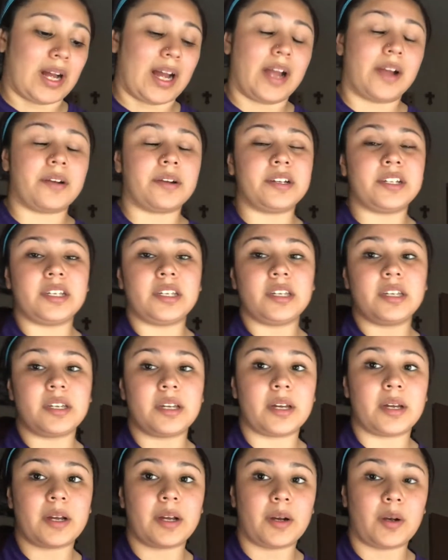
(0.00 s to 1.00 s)
I already
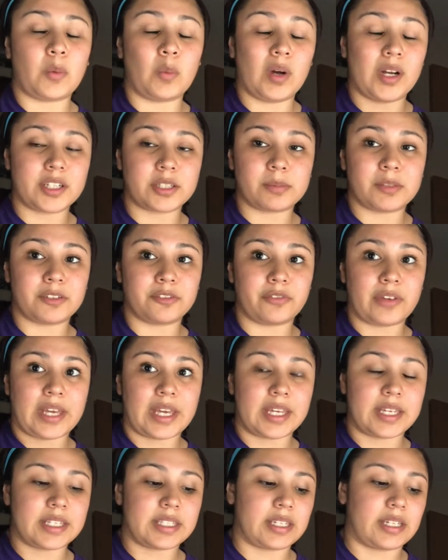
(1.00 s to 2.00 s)
washed my
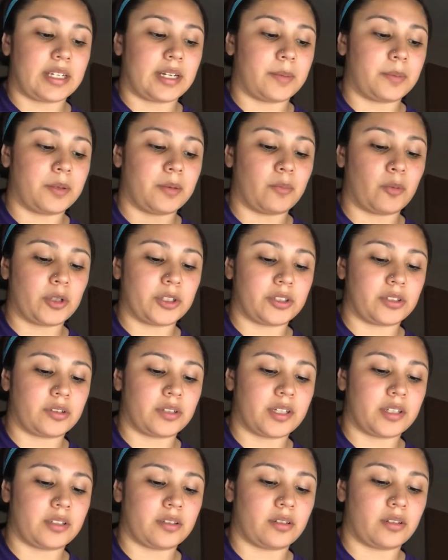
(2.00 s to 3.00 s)
face and I put
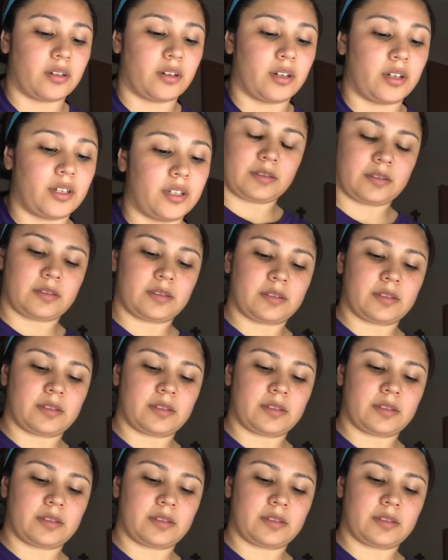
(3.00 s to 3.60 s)
moisturizer on.